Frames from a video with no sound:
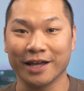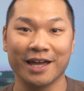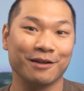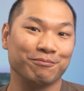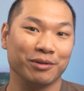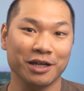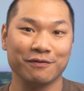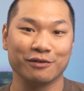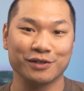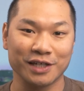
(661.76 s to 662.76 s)
and played a
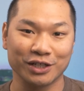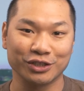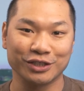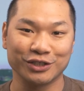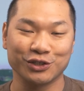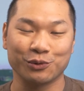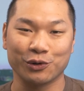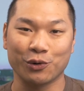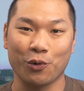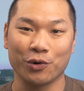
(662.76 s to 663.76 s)
few sessions to
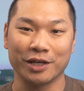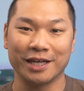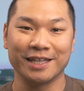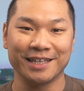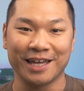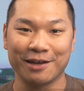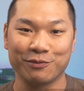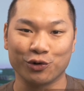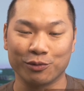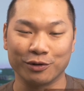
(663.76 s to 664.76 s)
record
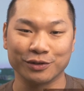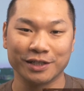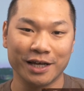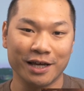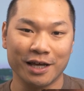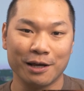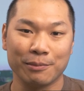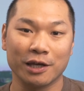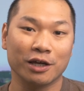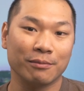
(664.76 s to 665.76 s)
in-game thermals.
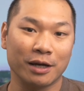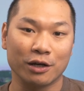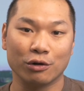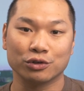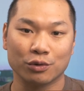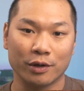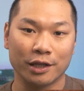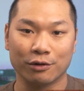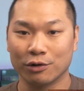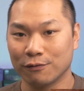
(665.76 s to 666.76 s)
Playing on my
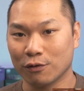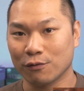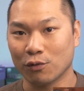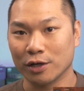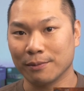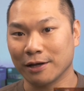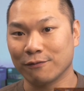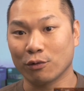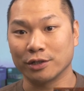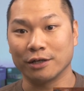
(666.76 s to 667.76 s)
ultra-wide 3440 by
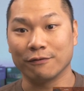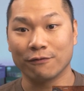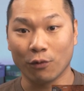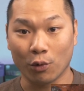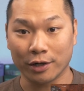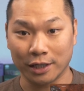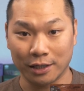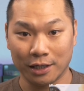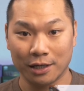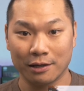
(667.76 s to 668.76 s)

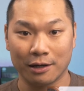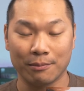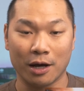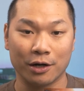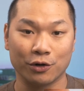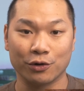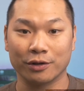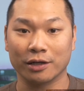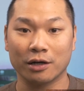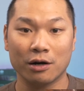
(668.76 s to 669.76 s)
1440 monitor,
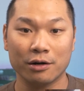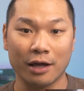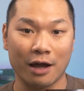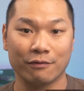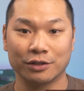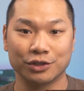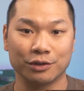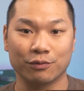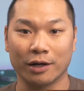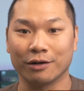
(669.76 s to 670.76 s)
the card
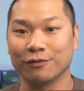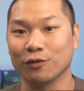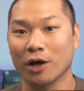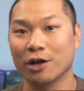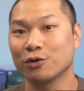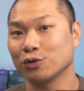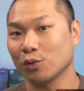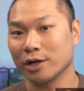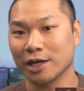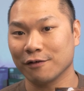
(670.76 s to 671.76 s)
averaged around
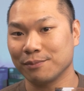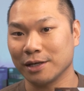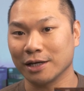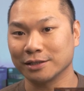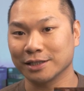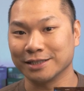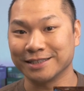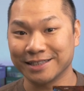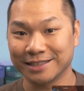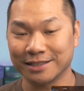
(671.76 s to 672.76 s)
120 FPS
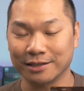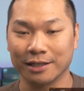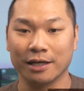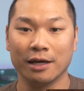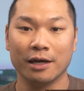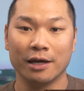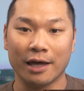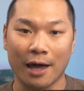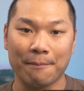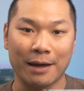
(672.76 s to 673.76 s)
consistently
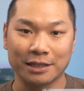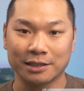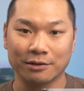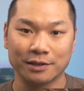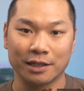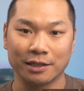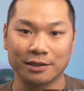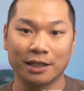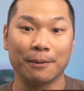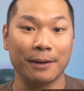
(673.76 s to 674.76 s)
at maxed out
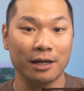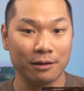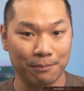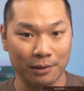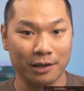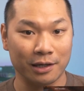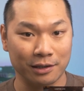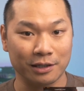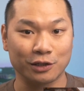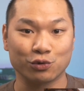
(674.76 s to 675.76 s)
settings, and the beta
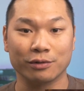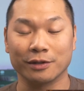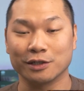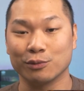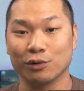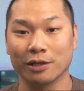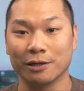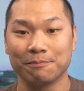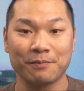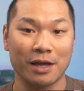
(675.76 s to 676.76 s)
played extremely
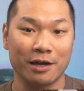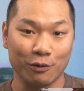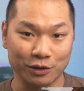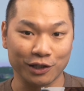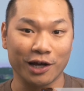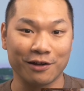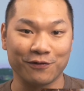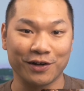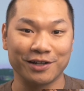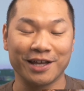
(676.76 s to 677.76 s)
smoothly. It was a lot of
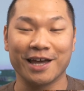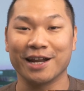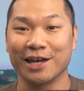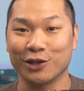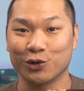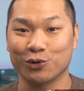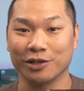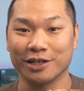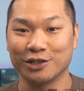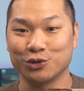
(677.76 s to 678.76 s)
fun, and I
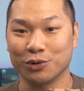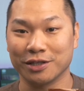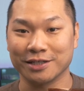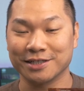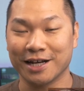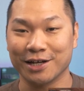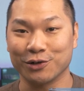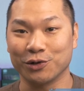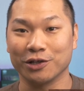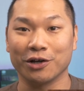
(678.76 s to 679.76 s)
thoroughly enjoyed this
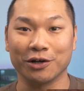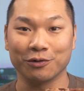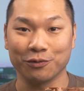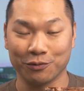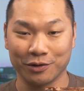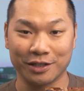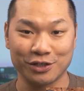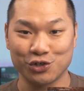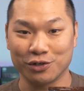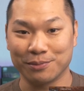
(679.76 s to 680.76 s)
title along with
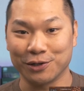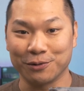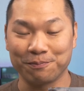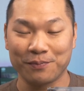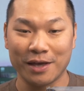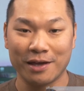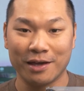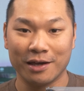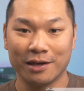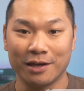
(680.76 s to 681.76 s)
this GPU.
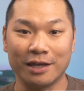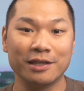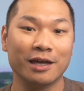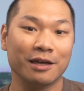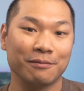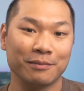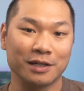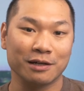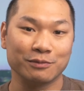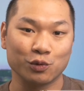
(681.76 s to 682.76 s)
In-game
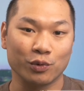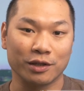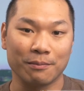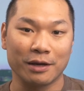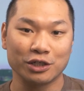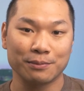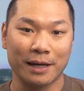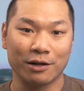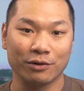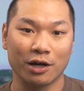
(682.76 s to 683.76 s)
temps with the mesh
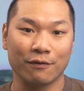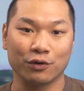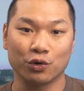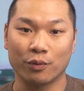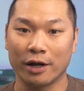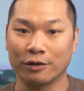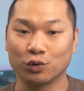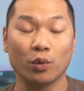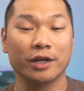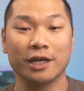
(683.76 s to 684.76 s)
panel hovered
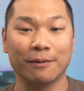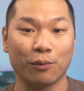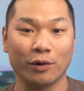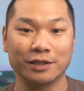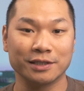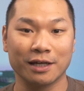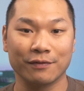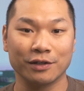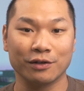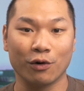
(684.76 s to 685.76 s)
around
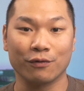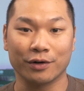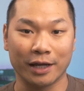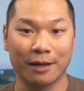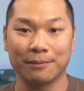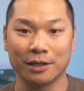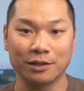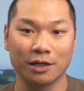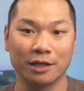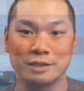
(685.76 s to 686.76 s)
28.7 over
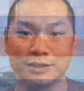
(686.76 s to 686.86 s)
ambient on the